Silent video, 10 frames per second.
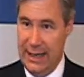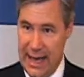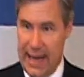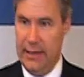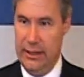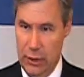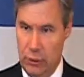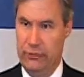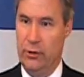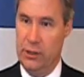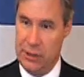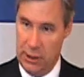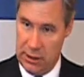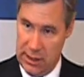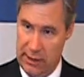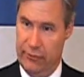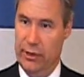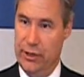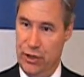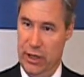get universal
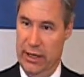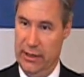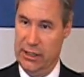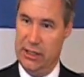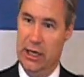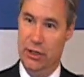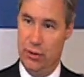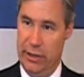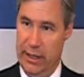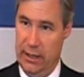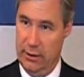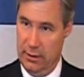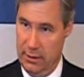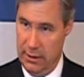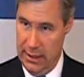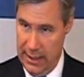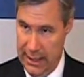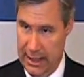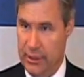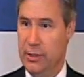coverage in this country.
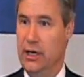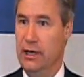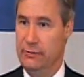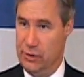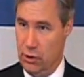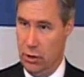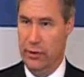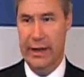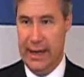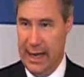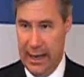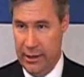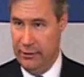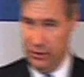End of story, end of